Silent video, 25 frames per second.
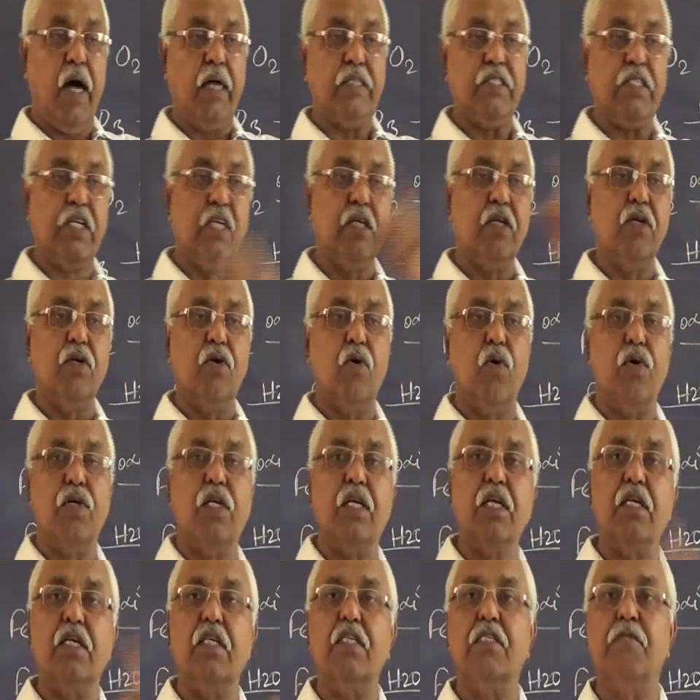zinc
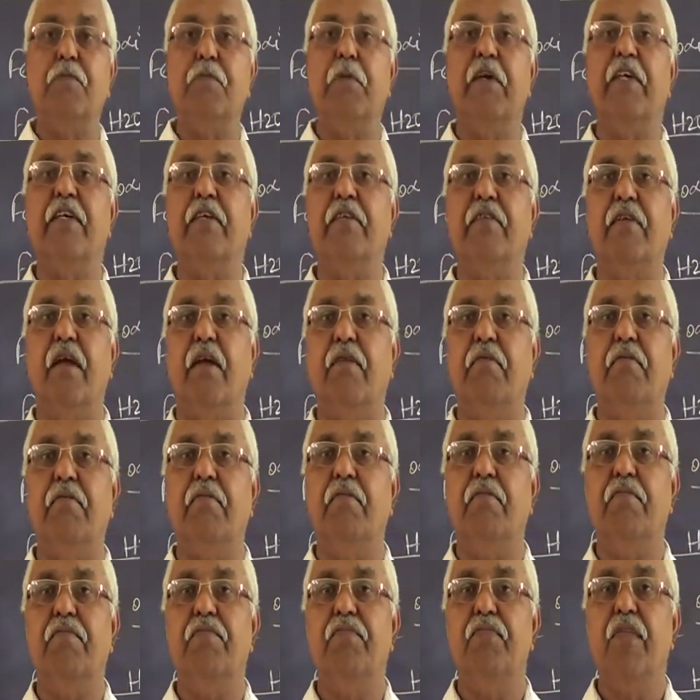coating is being done.
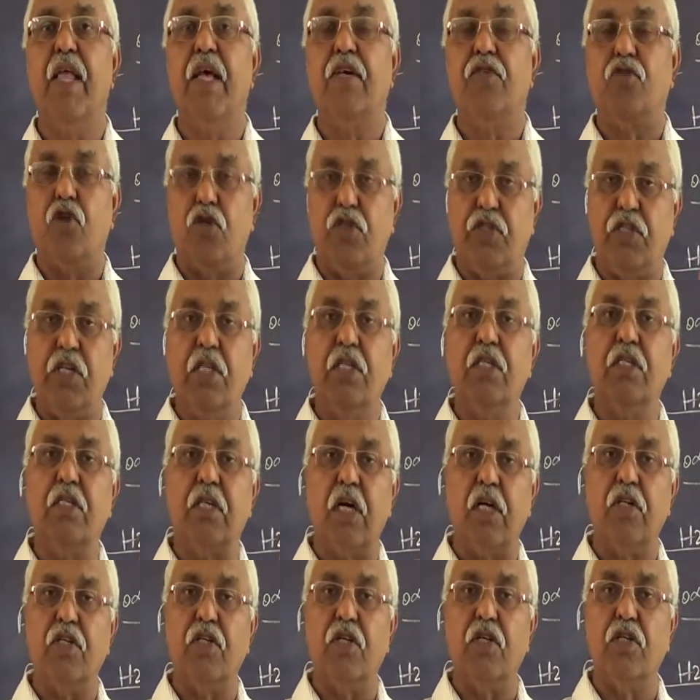So zinc
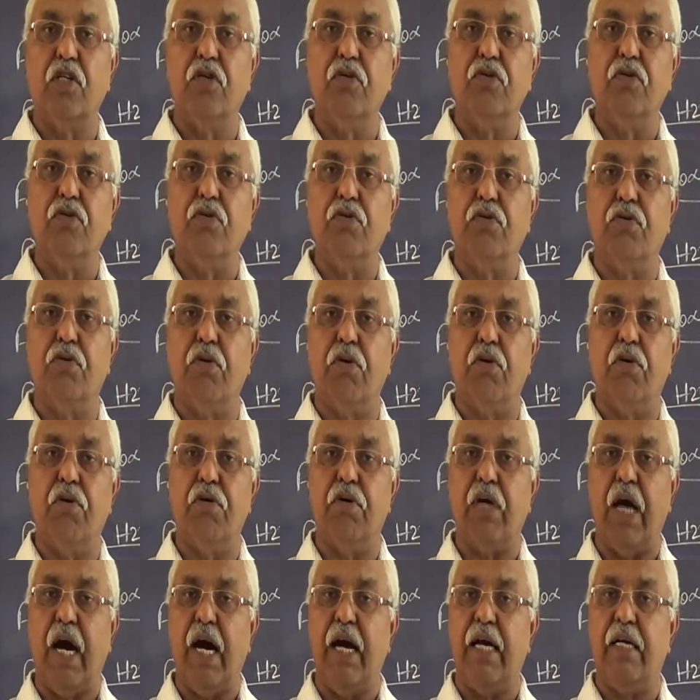continue to
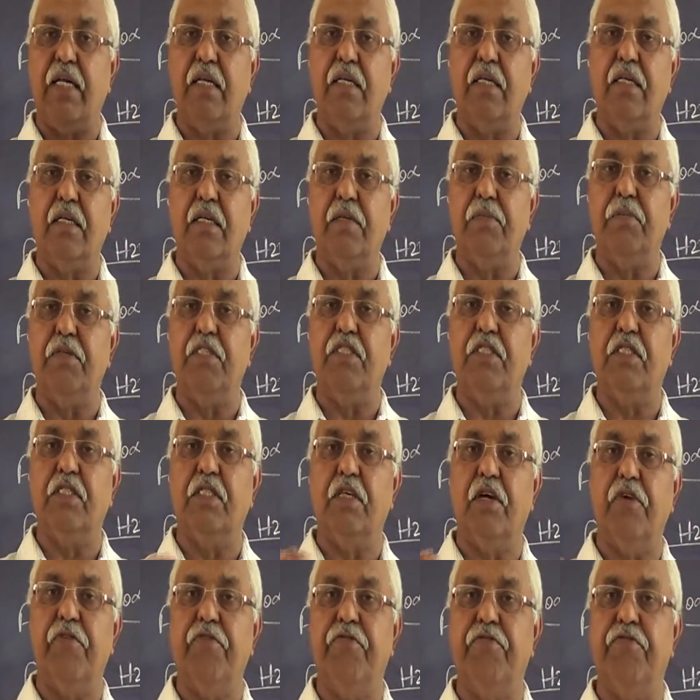corrode, iron remains
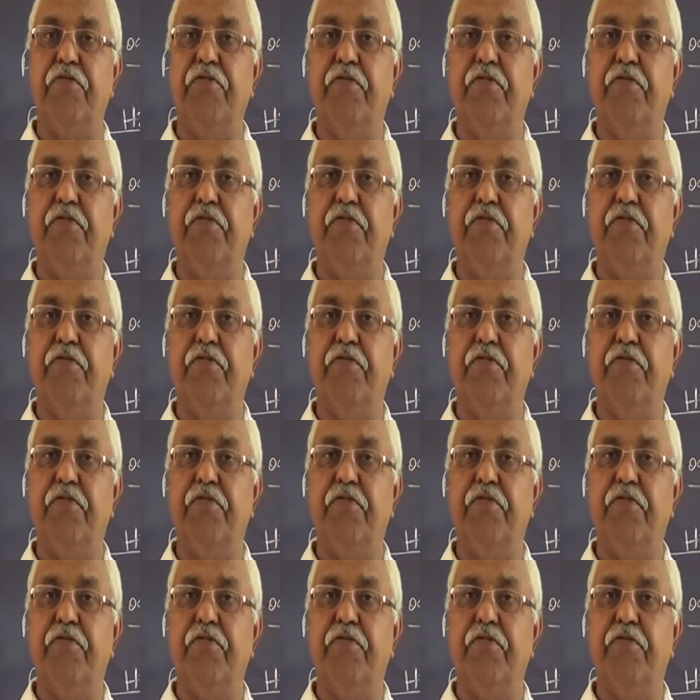safe.